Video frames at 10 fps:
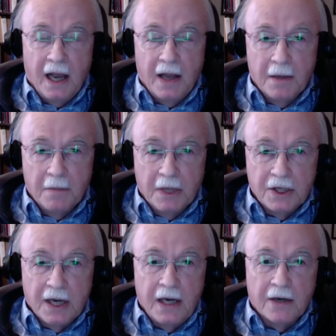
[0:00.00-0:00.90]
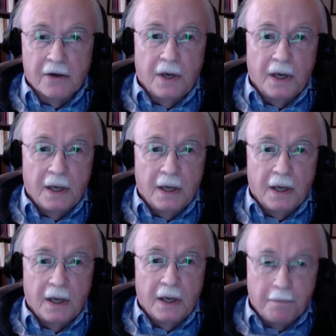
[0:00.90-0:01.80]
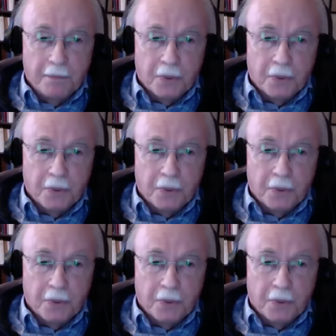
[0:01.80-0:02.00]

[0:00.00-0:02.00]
and a much later and